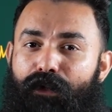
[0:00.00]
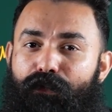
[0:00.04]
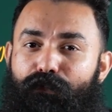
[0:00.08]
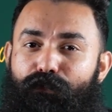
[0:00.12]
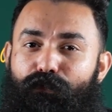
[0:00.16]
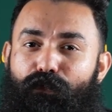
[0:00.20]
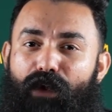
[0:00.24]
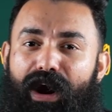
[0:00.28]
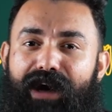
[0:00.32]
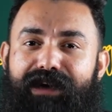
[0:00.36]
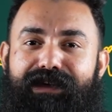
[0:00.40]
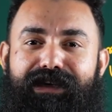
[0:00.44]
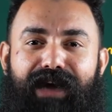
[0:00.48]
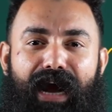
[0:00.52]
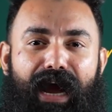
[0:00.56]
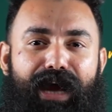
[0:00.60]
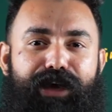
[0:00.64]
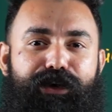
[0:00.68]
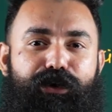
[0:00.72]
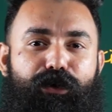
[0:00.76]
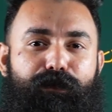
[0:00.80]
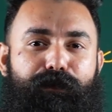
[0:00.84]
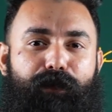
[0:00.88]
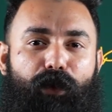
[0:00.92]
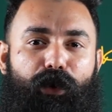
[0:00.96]
what
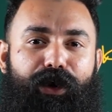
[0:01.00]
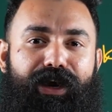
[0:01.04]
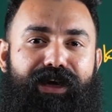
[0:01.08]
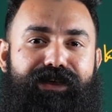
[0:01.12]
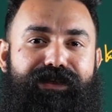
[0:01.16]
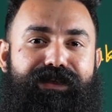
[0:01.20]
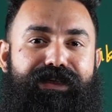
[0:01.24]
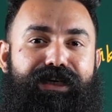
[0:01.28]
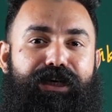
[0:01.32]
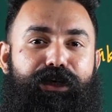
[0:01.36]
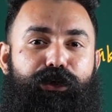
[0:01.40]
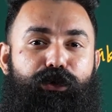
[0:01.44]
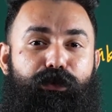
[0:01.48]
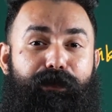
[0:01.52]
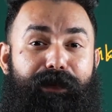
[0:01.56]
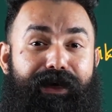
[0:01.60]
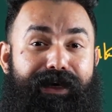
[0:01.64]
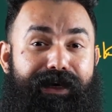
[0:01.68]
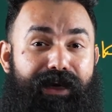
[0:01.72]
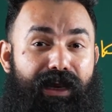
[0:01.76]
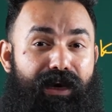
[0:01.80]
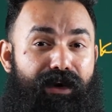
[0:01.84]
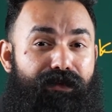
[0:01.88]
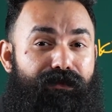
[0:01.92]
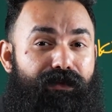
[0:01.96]
kind of product need to be
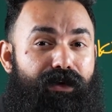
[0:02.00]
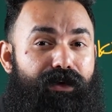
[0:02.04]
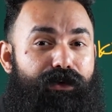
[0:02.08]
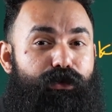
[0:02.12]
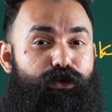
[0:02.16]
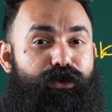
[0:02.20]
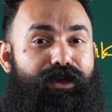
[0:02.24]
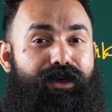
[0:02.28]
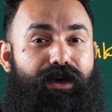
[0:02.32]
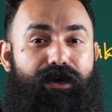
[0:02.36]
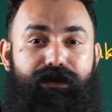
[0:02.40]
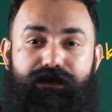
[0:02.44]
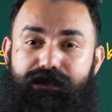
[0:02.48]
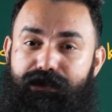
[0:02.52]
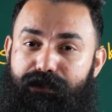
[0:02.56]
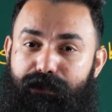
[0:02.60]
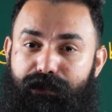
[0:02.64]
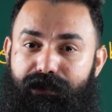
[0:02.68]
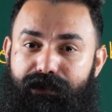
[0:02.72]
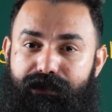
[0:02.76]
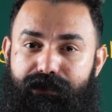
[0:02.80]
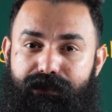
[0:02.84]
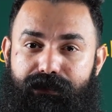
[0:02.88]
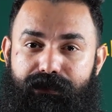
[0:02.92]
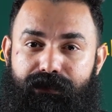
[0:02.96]
delivered to the
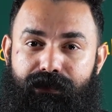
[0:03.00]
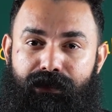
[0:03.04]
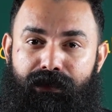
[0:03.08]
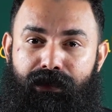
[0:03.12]
customers,